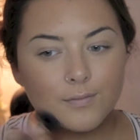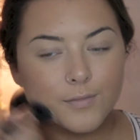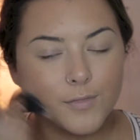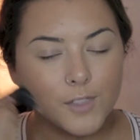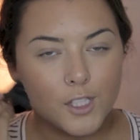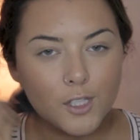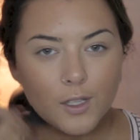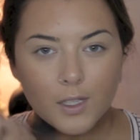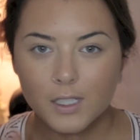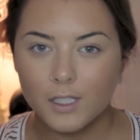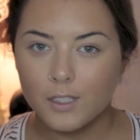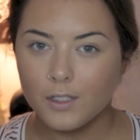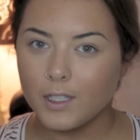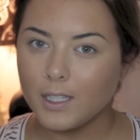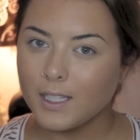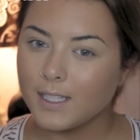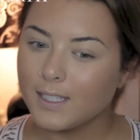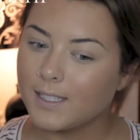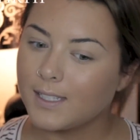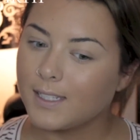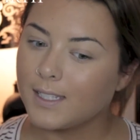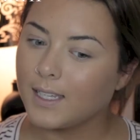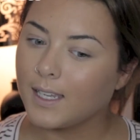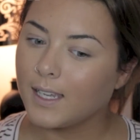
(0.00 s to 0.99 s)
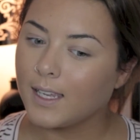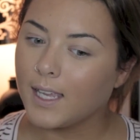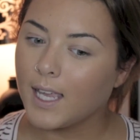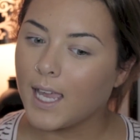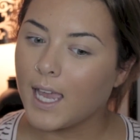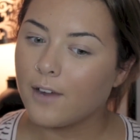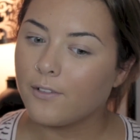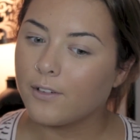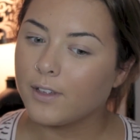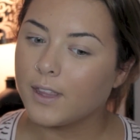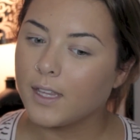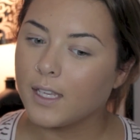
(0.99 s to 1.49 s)
So as you can see,
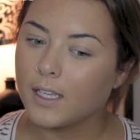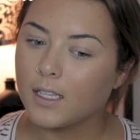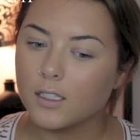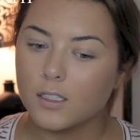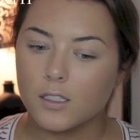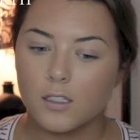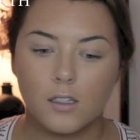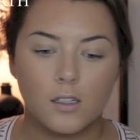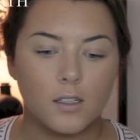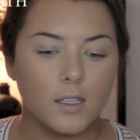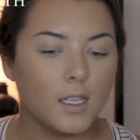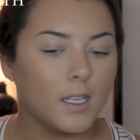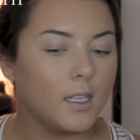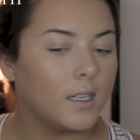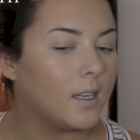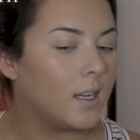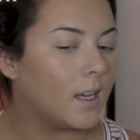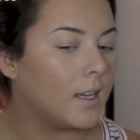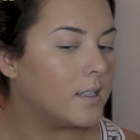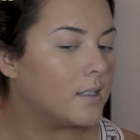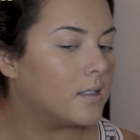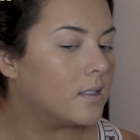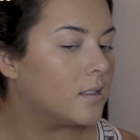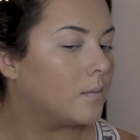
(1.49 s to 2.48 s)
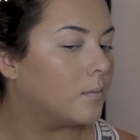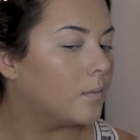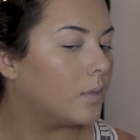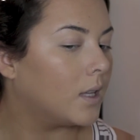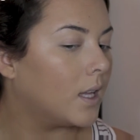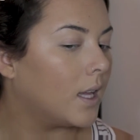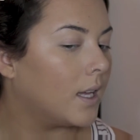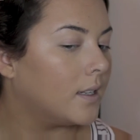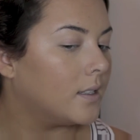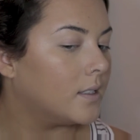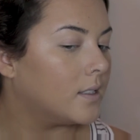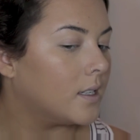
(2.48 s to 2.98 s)
everything is looking nice and
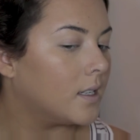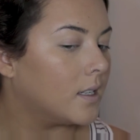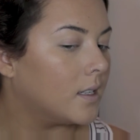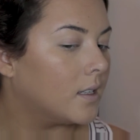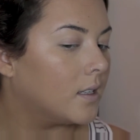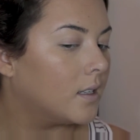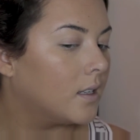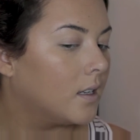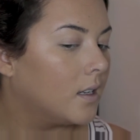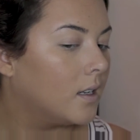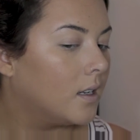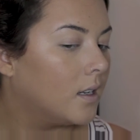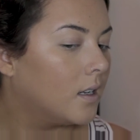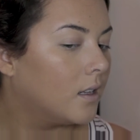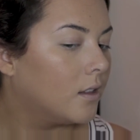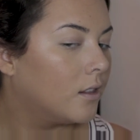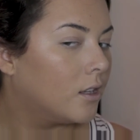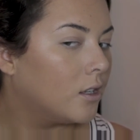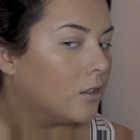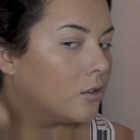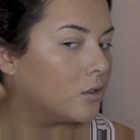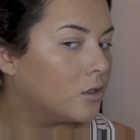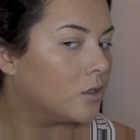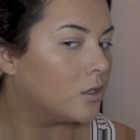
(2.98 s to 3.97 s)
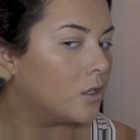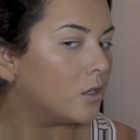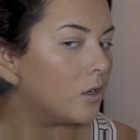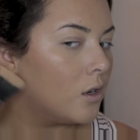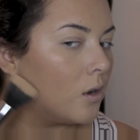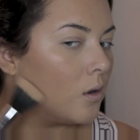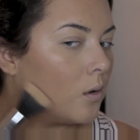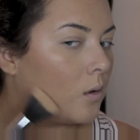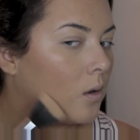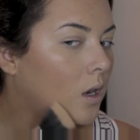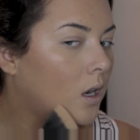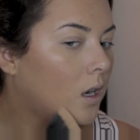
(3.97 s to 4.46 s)
blended. There's
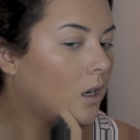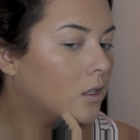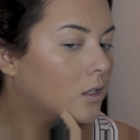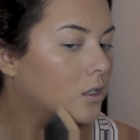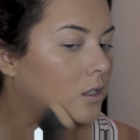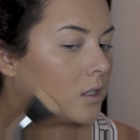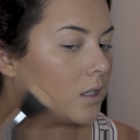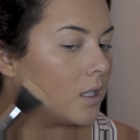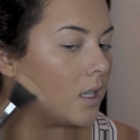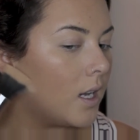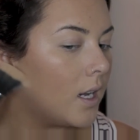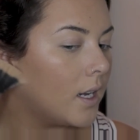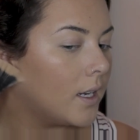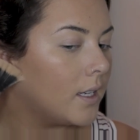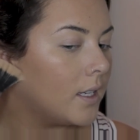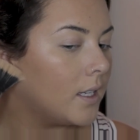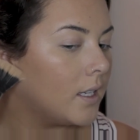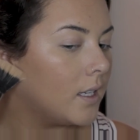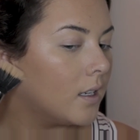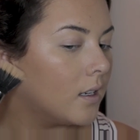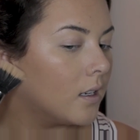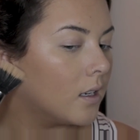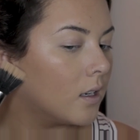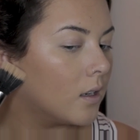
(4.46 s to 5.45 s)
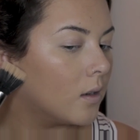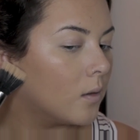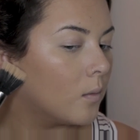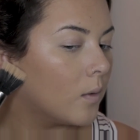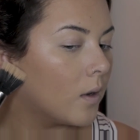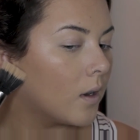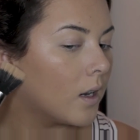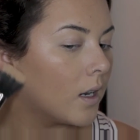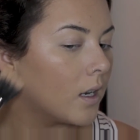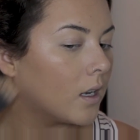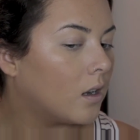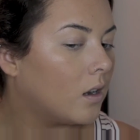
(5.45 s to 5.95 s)
no harsh line here
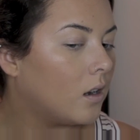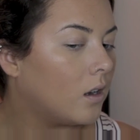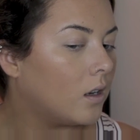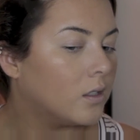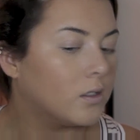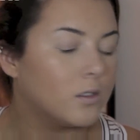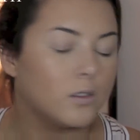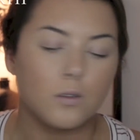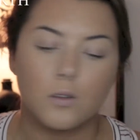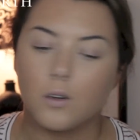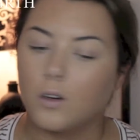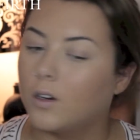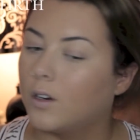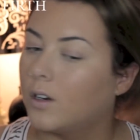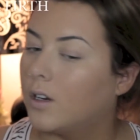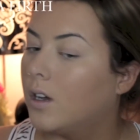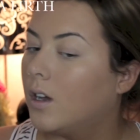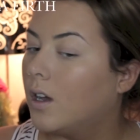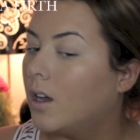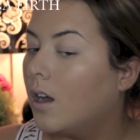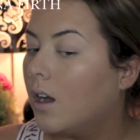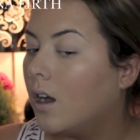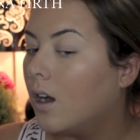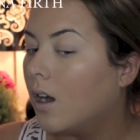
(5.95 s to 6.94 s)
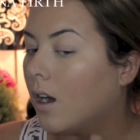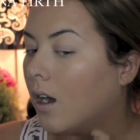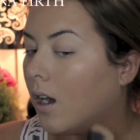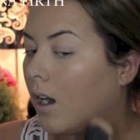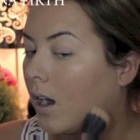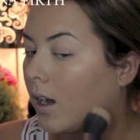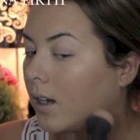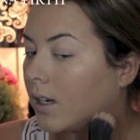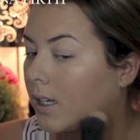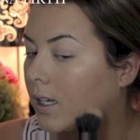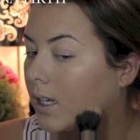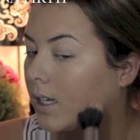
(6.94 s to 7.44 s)
where I contoured
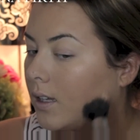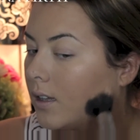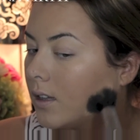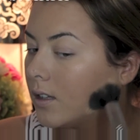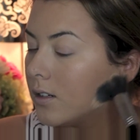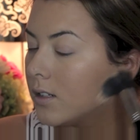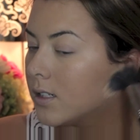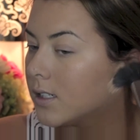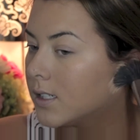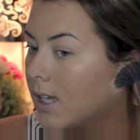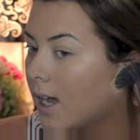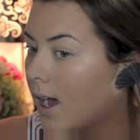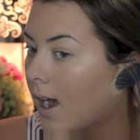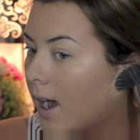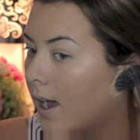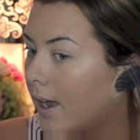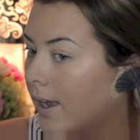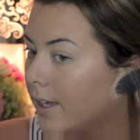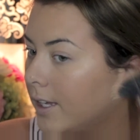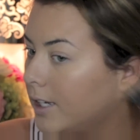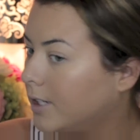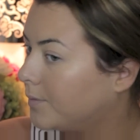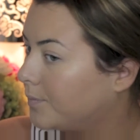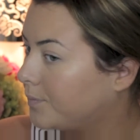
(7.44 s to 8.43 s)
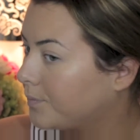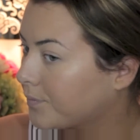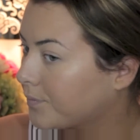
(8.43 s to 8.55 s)
on either side,